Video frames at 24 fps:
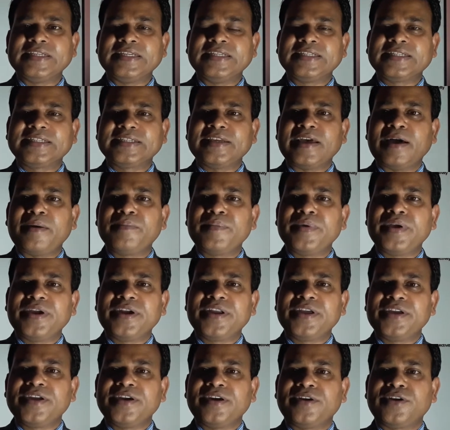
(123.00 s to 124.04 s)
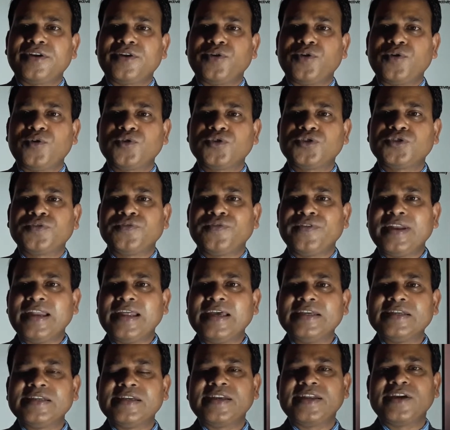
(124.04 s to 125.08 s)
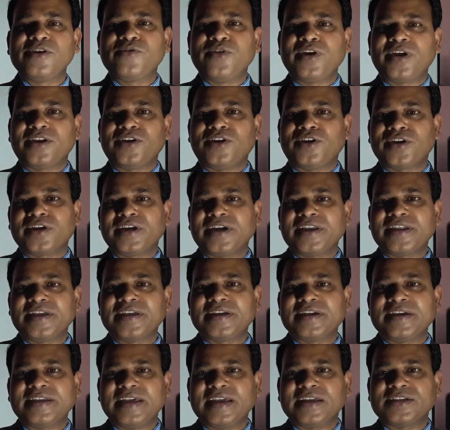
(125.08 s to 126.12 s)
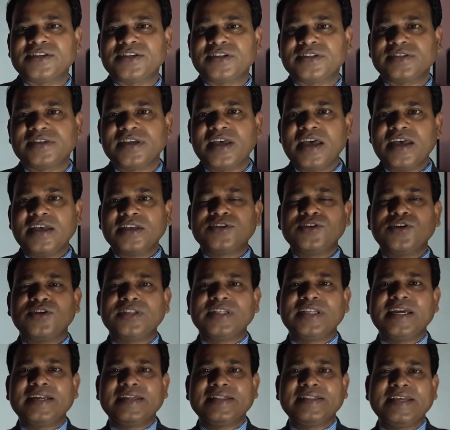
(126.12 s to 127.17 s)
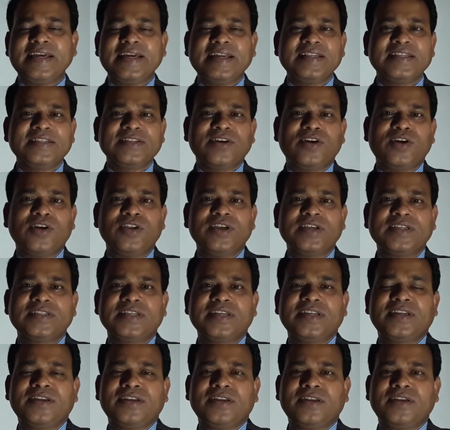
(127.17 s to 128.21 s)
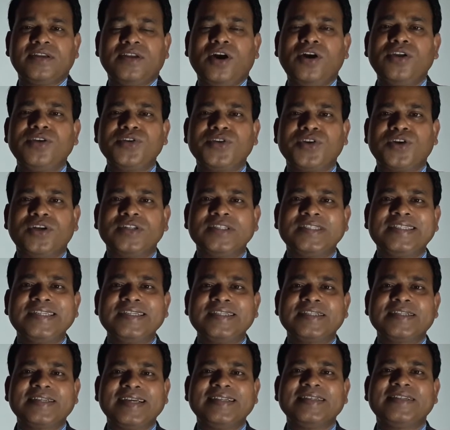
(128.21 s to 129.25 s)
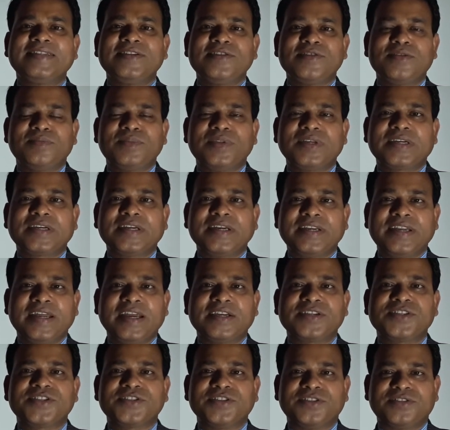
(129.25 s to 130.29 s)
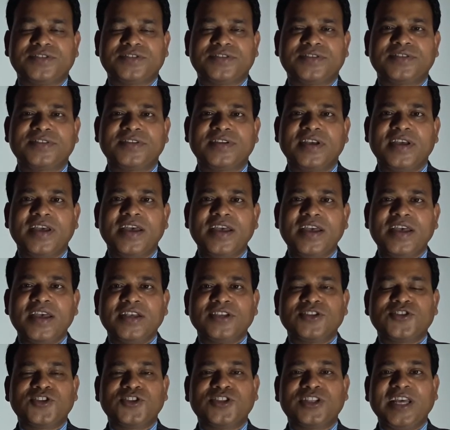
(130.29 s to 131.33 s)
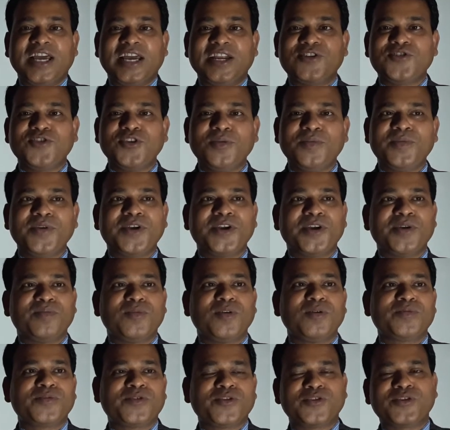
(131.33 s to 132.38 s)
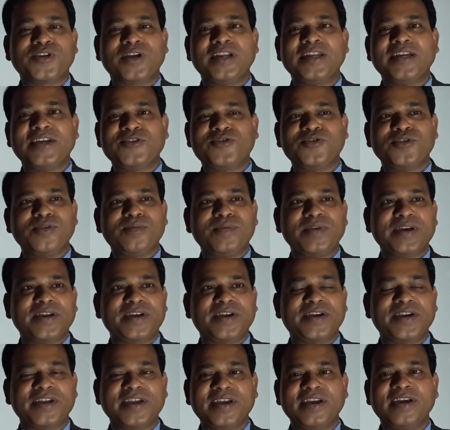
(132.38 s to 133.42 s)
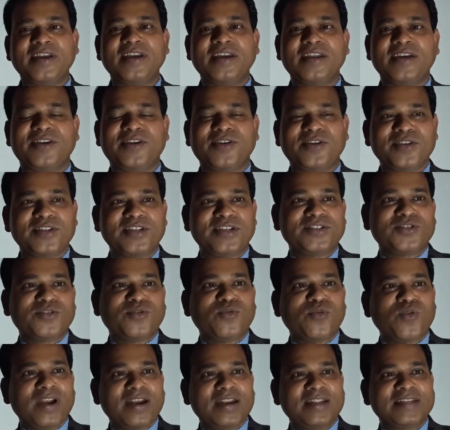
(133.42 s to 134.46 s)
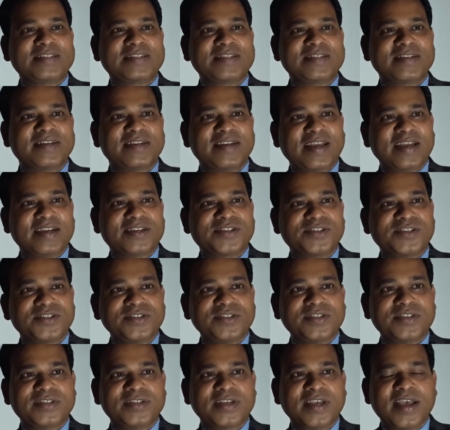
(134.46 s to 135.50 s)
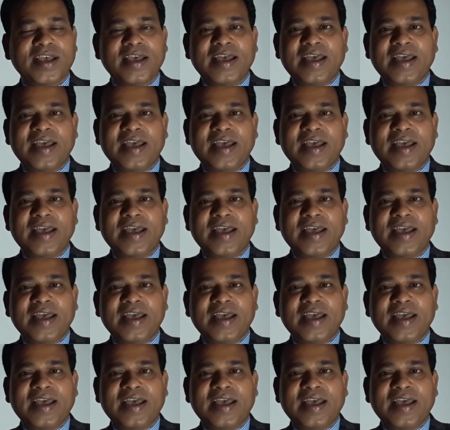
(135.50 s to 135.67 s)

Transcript: In some area, roads, village area, we are not getting connections. So there is always a non-consistency of the connections. So that will be removed totally. It will be a real, this wireless connections.